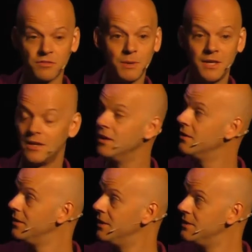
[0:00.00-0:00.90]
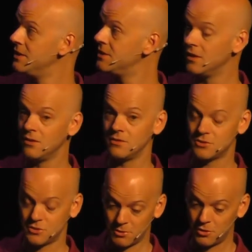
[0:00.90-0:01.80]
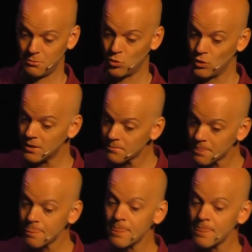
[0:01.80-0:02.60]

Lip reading: explaining it in detail tomorrow morning.